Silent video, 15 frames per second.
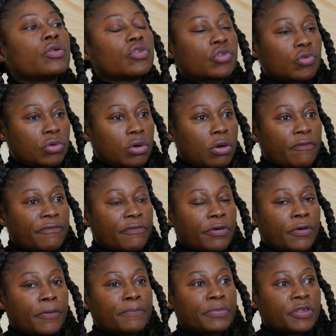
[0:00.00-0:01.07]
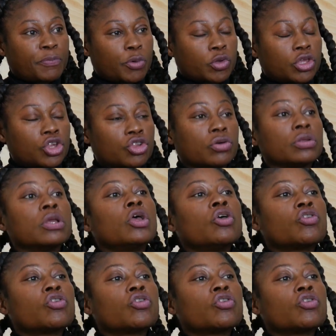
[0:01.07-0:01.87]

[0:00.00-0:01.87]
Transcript: zone of deportation.